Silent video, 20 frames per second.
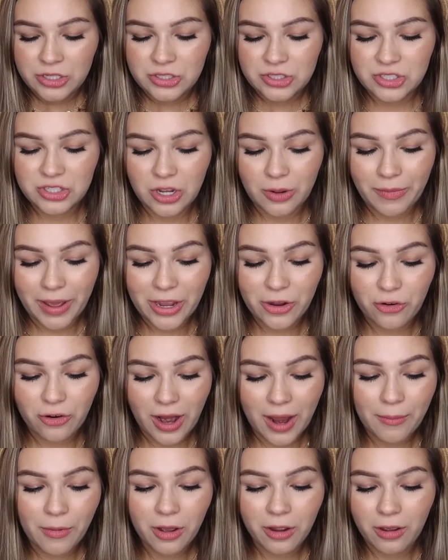so my
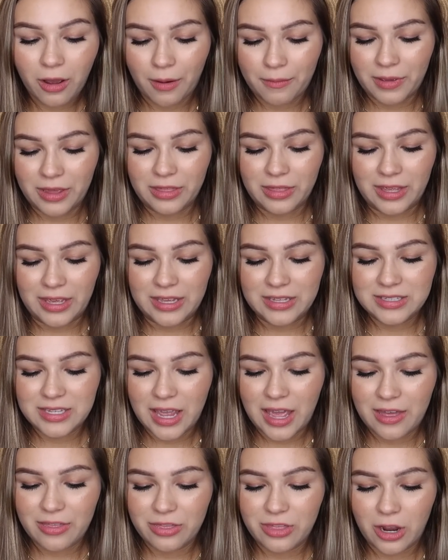grandma got me these,
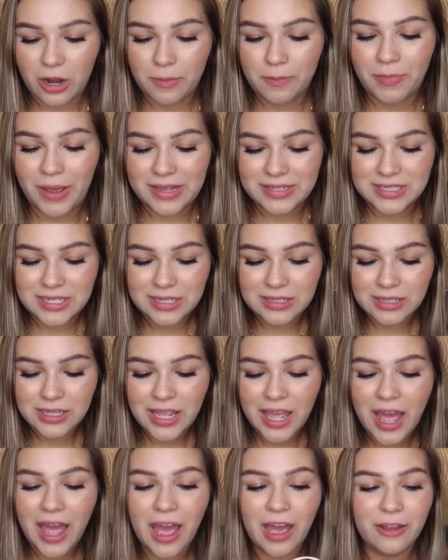and they're
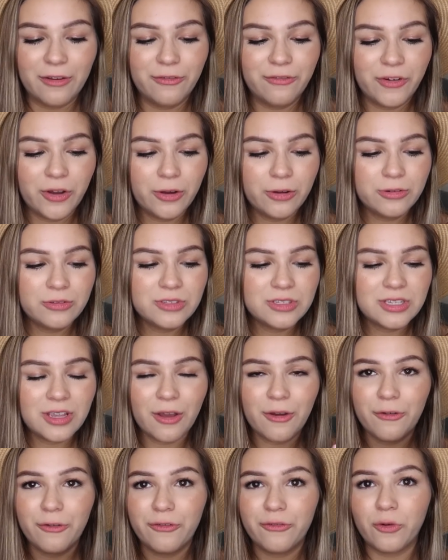basically headphones
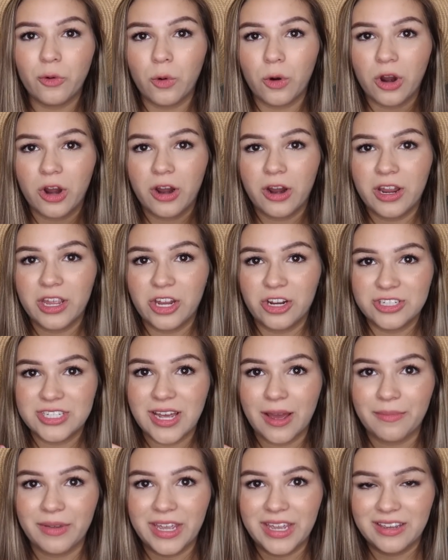for your
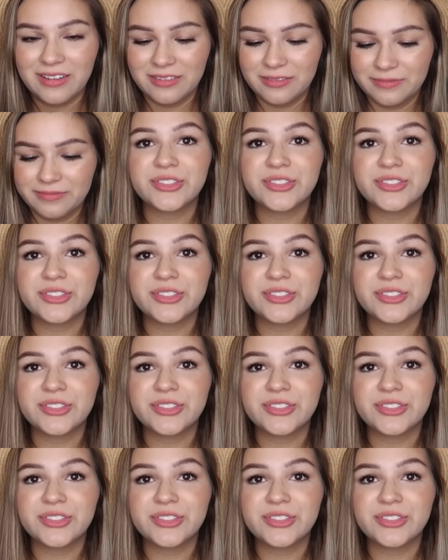tummy.